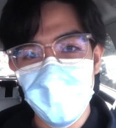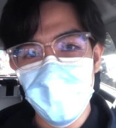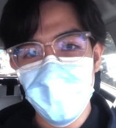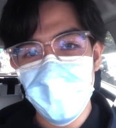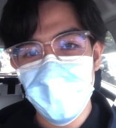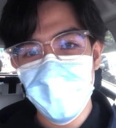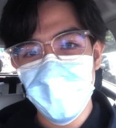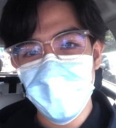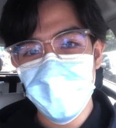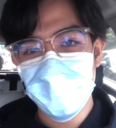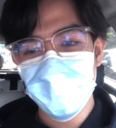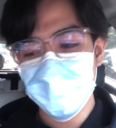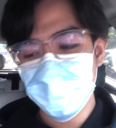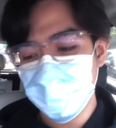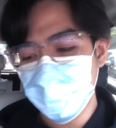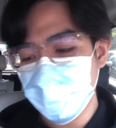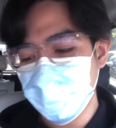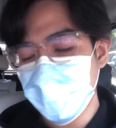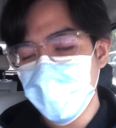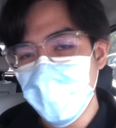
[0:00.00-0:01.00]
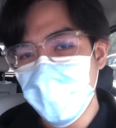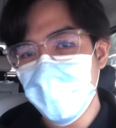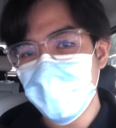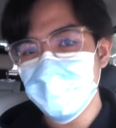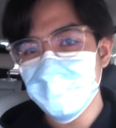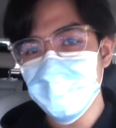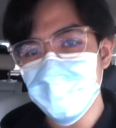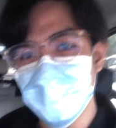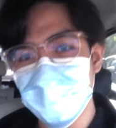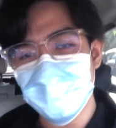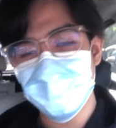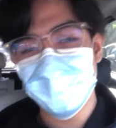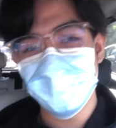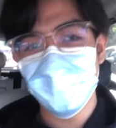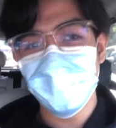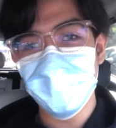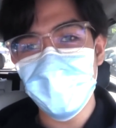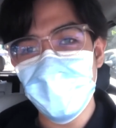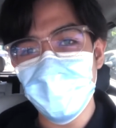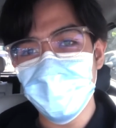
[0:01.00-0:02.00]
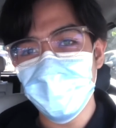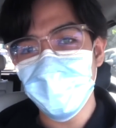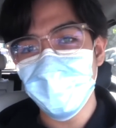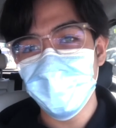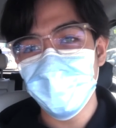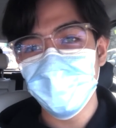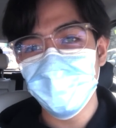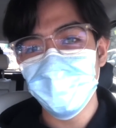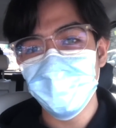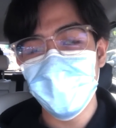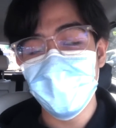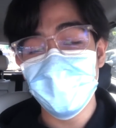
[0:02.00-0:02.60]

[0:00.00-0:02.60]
I just got out of